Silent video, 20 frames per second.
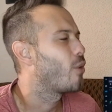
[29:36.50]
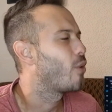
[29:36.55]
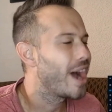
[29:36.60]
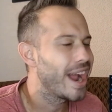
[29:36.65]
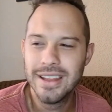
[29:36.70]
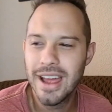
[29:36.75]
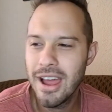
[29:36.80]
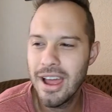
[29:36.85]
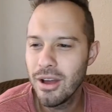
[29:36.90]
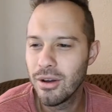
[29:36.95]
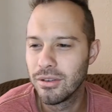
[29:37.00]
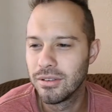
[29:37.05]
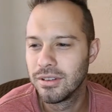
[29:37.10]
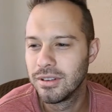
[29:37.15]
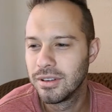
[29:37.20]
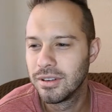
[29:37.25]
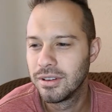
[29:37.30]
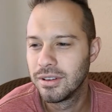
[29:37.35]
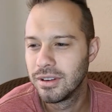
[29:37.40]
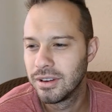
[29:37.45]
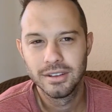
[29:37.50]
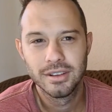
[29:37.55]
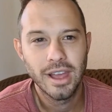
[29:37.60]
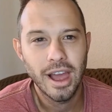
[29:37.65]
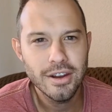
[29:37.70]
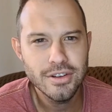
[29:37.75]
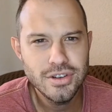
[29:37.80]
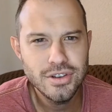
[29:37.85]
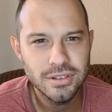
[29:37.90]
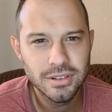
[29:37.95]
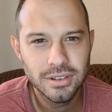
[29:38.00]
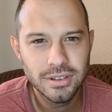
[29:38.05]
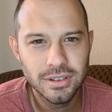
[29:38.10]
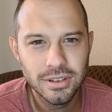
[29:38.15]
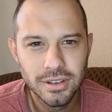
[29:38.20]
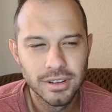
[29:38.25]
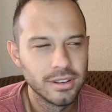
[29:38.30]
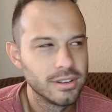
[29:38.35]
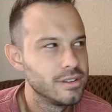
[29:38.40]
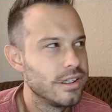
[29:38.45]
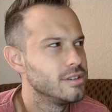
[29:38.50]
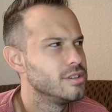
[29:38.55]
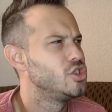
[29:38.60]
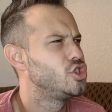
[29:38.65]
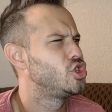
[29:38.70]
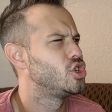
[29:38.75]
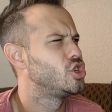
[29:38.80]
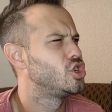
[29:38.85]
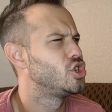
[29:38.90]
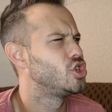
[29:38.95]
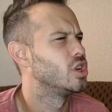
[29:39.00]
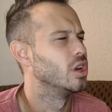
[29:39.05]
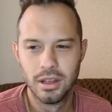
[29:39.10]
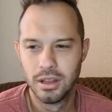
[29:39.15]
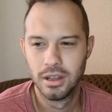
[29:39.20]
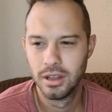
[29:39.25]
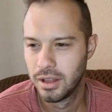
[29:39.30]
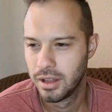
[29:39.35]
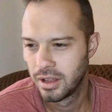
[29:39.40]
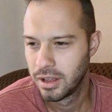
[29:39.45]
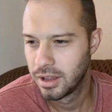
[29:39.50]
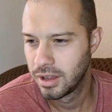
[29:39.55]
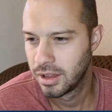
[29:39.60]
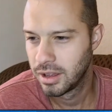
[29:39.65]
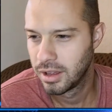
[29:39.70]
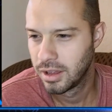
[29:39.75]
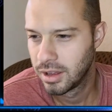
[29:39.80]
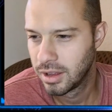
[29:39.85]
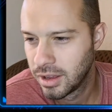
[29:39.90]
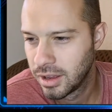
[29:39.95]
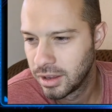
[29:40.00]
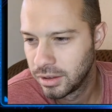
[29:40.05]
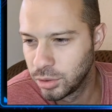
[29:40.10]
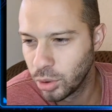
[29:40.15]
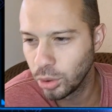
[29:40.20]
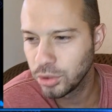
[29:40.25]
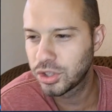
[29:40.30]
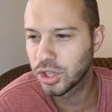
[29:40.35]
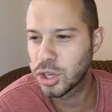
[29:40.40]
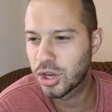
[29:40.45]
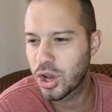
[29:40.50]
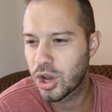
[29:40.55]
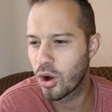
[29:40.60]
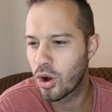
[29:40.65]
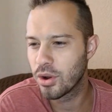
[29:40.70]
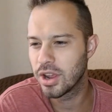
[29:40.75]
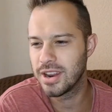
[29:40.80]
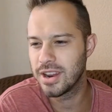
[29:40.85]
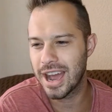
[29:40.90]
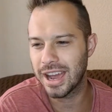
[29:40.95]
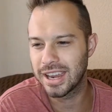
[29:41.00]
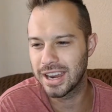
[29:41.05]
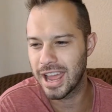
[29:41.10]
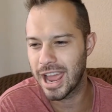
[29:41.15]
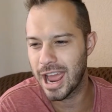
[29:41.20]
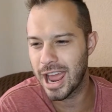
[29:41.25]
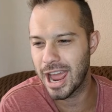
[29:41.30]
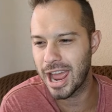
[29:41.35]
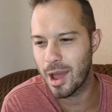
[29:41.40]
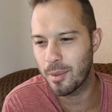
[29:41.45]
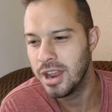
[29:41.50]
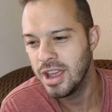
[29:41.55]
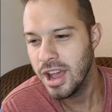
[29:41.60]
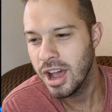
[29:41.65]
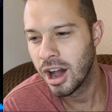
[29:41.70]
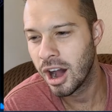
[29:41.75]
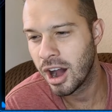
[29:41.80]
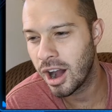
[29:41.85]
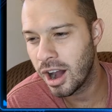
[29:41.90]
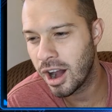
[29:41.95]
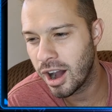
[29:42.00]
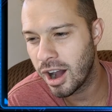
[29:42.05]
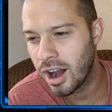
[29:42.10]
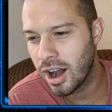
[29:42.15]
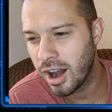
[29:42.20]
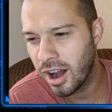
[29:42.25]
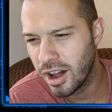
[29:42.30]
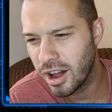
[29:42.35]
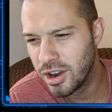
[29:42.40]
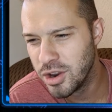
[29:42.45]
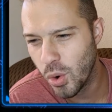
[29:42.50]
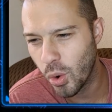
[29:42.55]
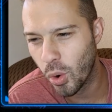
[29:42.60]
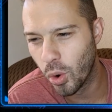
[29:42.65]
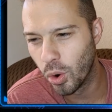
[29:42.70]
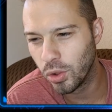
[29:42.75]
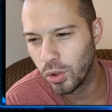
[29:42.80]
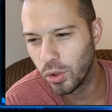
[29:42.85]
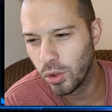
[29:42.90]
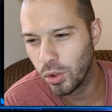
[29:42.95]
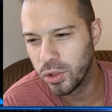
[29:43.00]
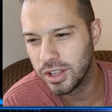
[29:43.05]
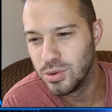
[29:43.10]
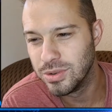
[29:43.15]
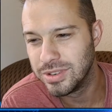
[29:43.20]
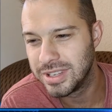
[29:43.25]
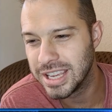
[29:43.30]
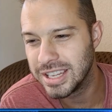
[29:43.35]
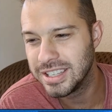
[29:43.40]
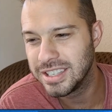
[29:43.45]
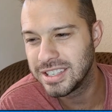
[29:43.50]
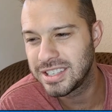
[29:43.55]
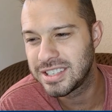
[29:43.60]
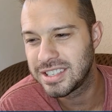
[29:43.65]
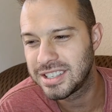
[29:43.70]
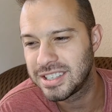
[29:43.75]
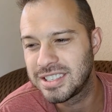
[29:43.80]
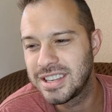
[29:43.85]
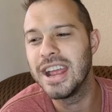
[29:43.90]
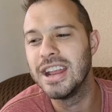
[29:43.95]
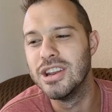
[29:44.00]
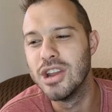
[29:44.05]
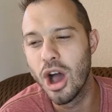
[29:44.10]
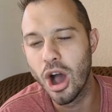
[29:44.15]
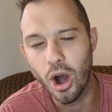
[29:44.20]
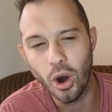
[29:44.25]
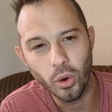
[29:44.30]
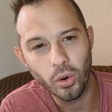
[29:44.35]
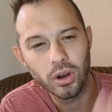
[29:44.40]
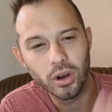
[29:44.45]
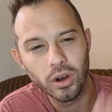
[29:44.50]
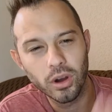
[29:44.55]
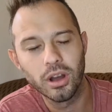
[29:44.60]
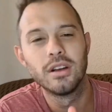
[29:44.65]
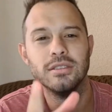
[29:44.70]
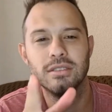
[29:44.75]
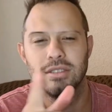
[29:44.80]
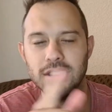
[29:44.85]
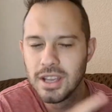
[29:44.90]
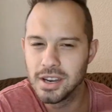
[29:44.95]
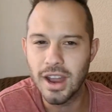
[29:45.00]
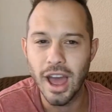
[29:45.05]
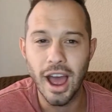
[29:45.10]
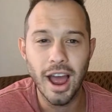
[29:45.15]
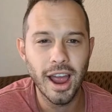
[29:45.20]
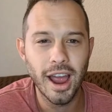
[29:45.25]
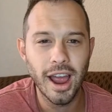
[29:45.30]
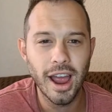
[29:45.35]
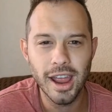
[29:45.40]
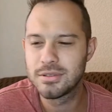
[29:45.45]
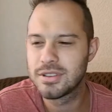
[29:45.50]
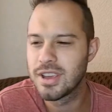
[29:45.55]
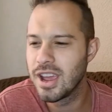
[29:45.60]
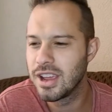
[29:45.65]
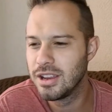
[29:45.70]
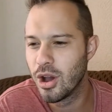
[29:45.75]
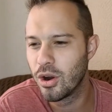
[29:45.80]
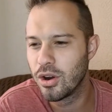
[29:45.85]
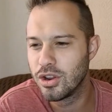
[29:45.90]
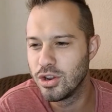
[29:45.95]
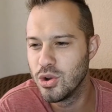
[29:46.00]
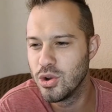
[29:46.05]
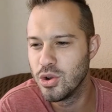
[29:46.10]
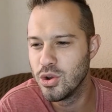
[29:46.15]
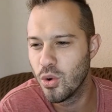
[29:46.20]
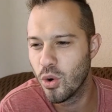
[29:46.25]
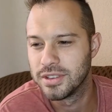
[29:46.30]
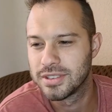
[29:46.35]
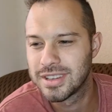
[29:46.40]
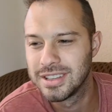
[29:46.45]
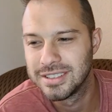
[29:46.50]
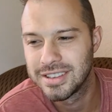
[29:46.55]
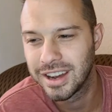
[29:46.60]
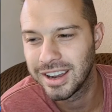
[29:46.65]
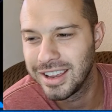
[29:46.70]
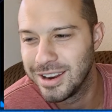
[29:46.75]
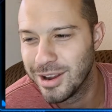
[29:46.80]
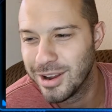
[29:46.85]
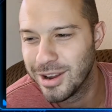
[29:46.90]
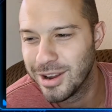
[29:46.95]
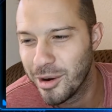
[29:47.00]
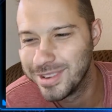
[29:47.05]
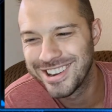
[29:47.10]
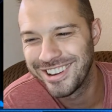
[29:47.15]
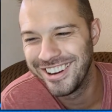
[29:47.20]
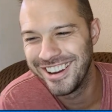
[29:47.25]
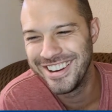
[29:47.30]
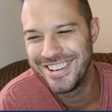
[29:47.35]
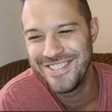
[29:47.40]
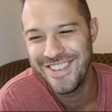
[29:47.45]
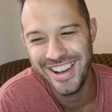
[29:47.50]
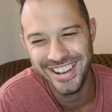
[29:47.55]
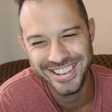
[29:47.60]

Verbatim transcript: quiet down. How did you... Shh. North Dakota, not going to happen. Uh, New Orleans, you didn't say no did I am saying no to New Orleans, Kentucky, no Missouri,